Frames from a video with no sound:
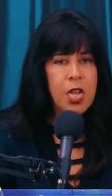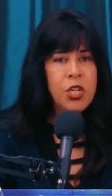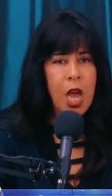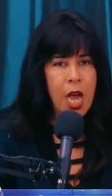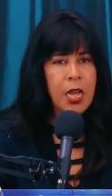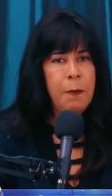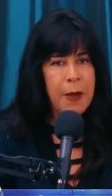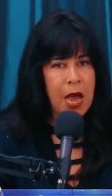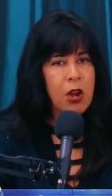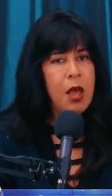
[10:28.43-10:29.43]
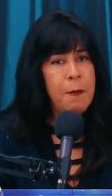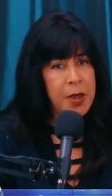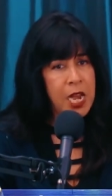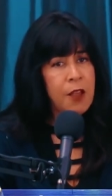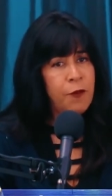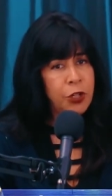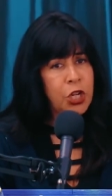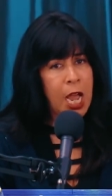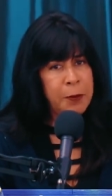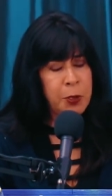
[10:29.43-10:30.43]
talk about a meaningful
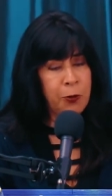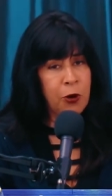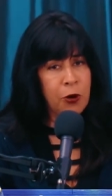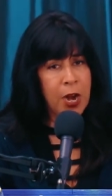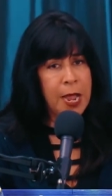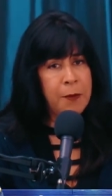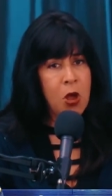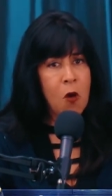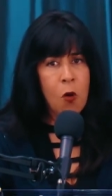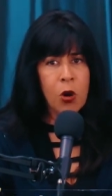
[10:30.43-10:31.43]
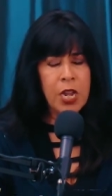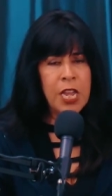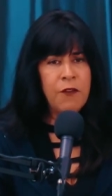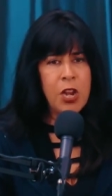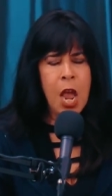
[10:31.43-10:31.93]
jobs program or even,